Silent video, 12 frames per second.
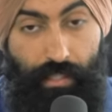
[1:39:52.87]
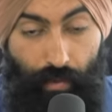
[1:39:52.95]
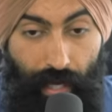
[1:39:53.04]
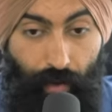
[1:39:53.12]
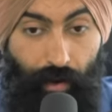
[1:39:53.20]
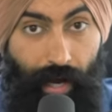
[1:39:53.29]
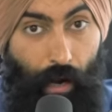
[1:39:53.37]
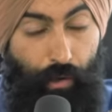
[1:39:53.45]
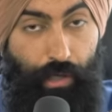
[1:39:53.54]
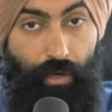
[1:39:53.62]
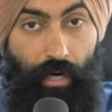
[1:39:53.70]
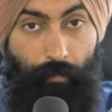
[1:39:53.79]
So now, how
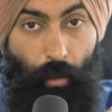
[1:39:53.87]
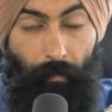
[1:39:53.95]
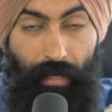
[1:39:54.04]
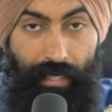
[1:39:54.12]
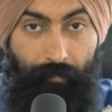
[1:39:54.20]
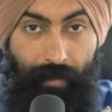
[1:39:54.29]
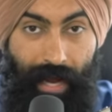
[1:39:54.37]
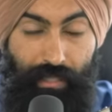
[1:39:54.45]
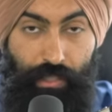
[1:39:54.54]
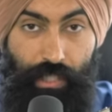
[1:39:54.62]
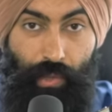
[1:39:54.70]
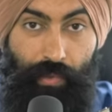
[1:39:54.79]
do you earn more money? Back
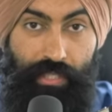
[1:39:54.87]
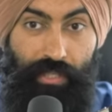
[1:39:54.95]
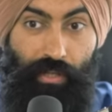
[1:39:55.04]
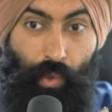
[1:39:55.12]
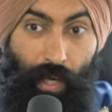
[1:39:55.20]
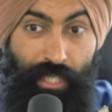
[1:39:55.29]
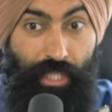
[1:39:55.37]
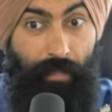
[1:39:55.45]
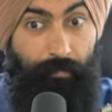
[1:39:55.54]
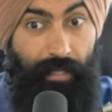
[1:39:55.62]
to the original question,